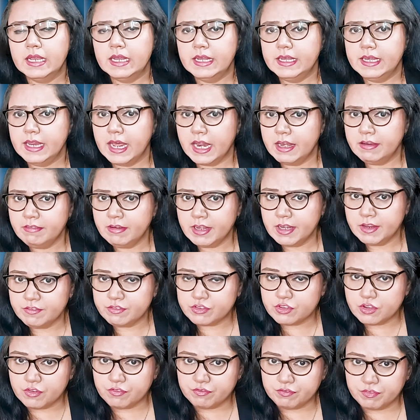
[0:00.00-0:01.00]

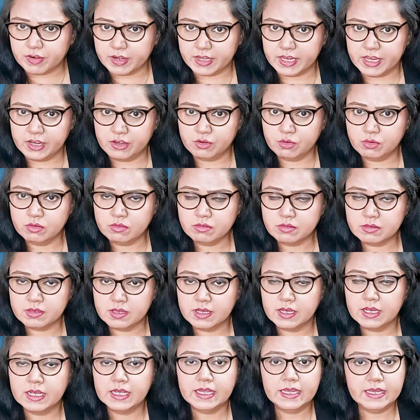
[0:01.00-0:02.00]
Derivatives of potatoes?
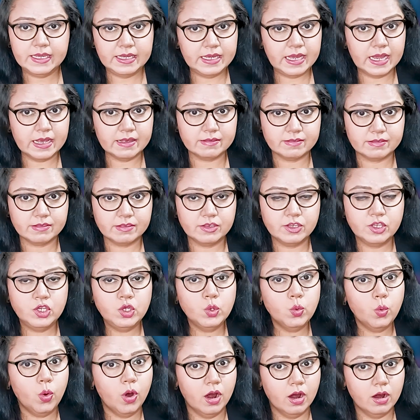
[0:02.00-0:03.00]
Yes,
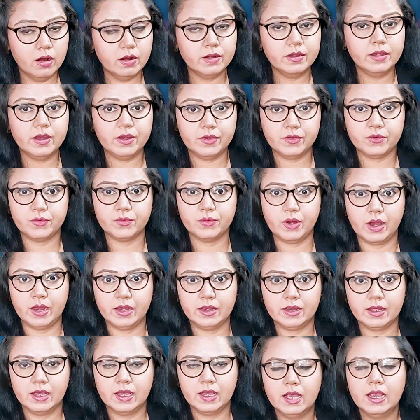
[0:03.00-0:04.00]
you heard it
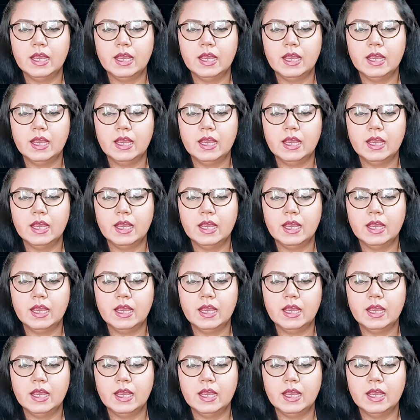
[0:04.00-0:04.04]
right.